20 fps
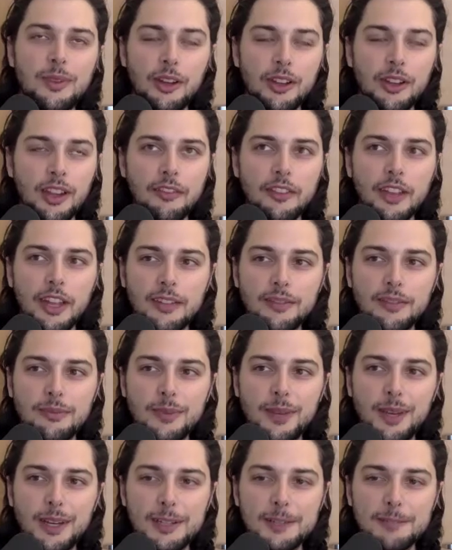Oh, I love that.
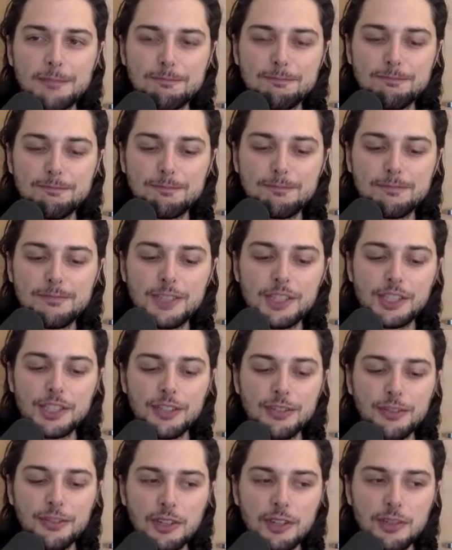To
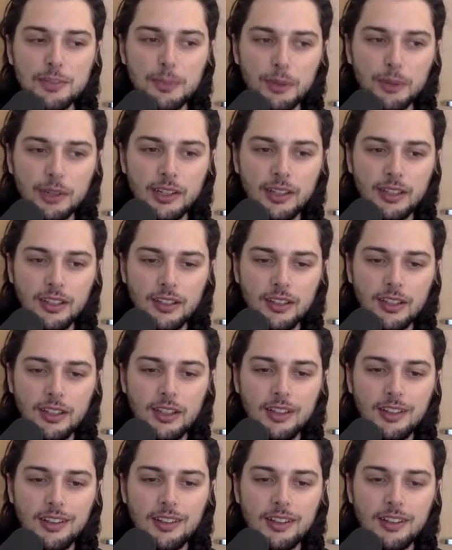your first point,
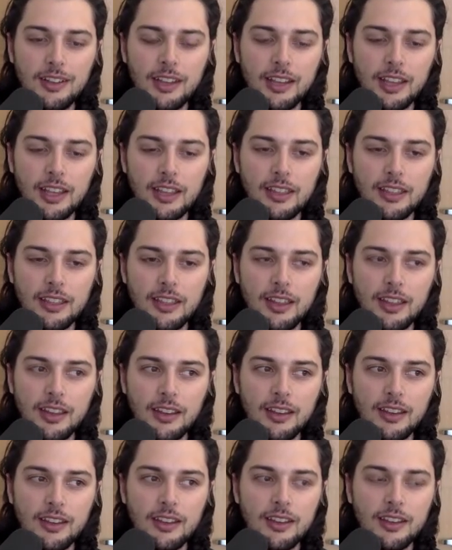like I
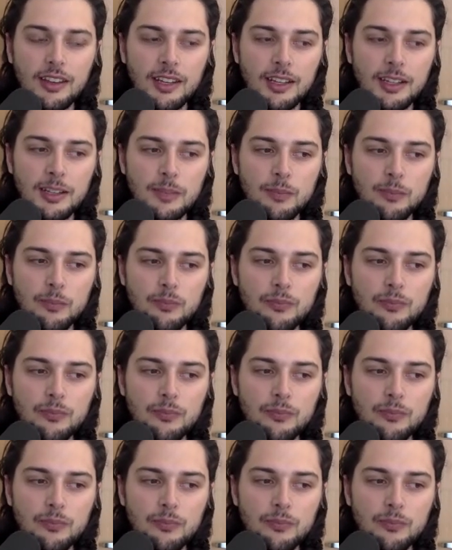think I